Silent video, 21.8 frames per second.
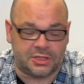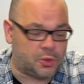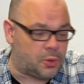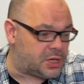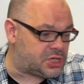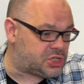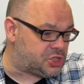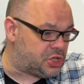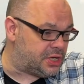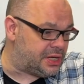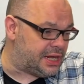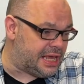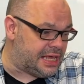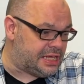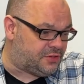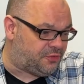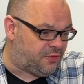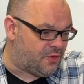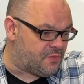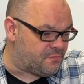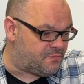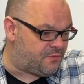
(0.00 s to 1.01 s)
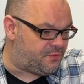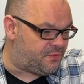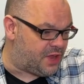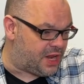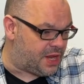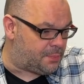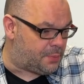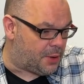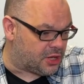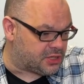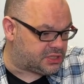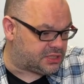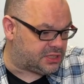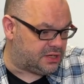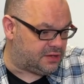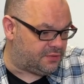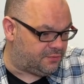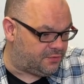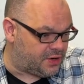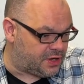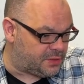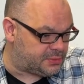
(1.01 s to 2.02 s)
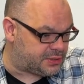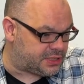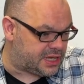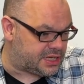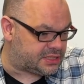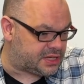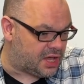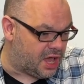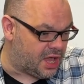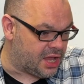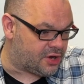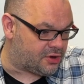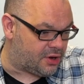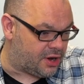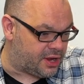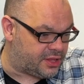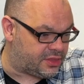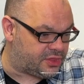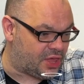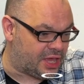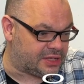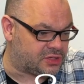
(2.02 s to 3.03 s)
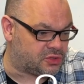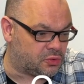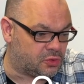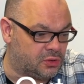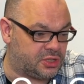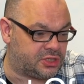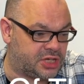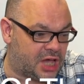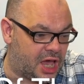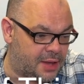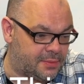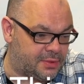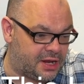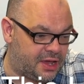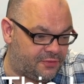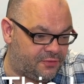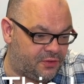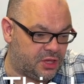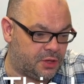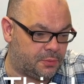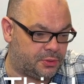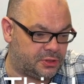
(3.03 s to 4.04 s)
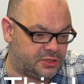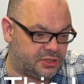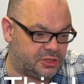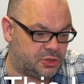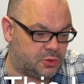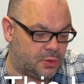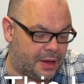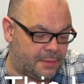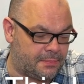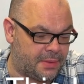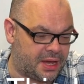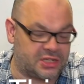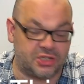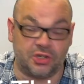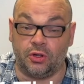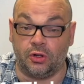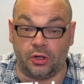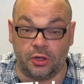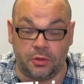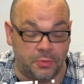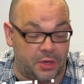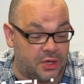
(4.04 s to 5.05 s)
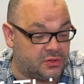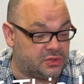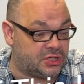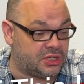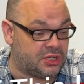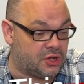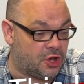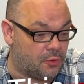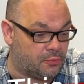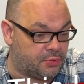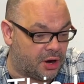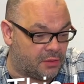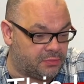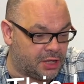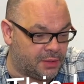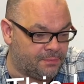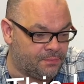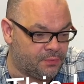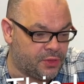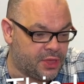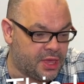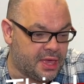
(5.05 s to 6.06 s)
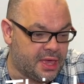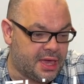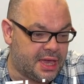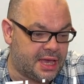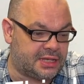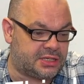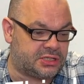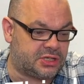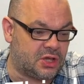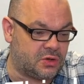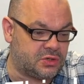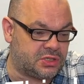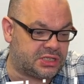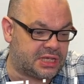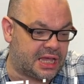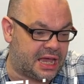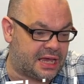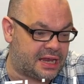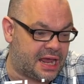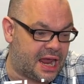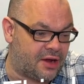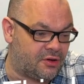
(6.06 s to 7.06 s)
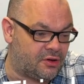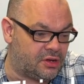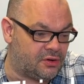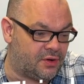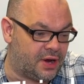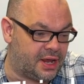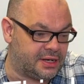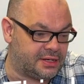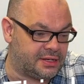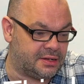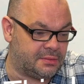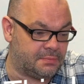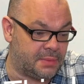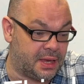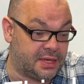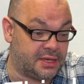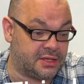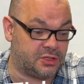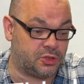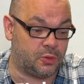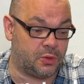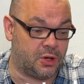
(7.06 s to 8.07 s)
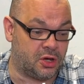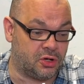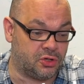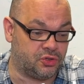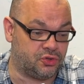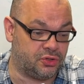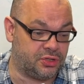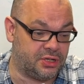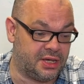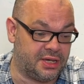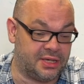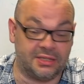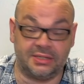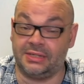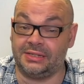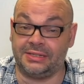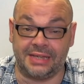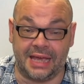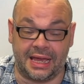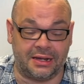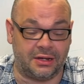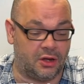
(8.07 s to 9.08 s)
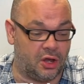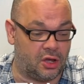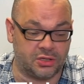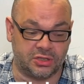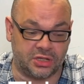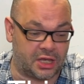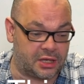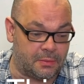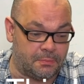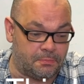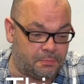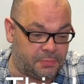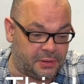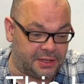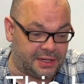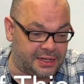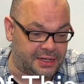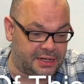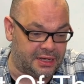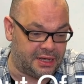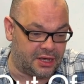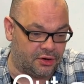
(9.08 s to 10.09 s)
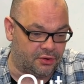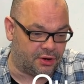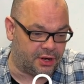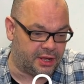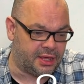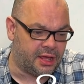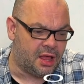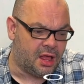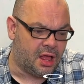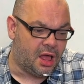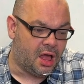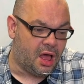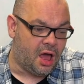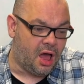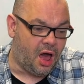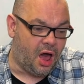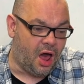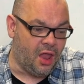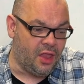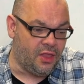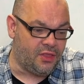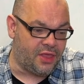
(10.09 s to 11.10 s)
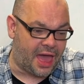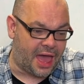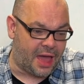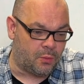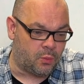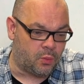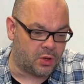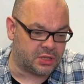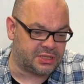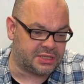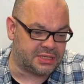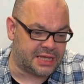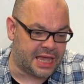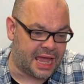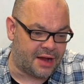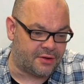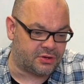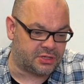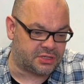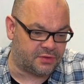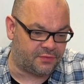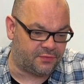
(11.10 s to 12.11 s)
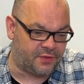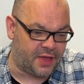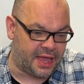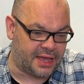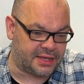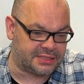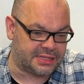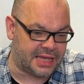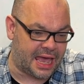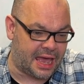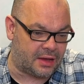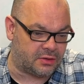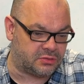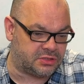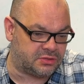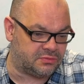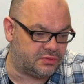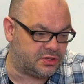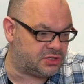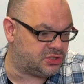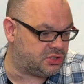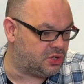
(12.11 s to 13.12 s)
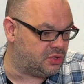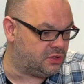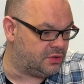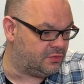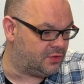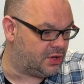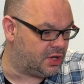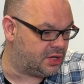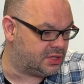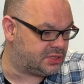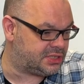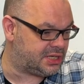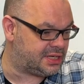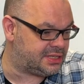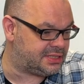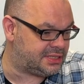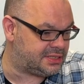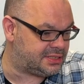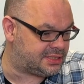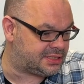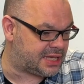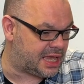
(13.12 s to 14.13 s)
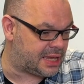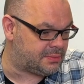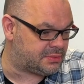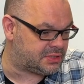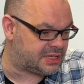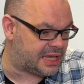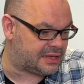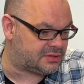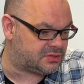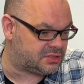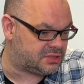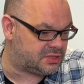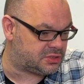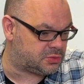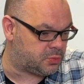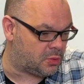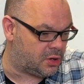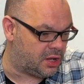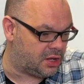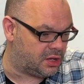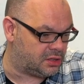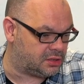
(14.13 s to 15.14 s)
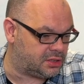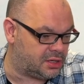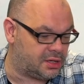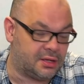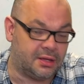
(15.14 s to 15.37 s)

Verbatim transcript: question is from Philip Austin, and Philip says, Hi Craig, thanks for all the time and effort you put into our magical community, no problem. It's so sad Harry Lorayne didn't make it to 100 years, a sad loss, I completely agree. On that, what is Harry's effect out of this universe? Is it the same as out of this world?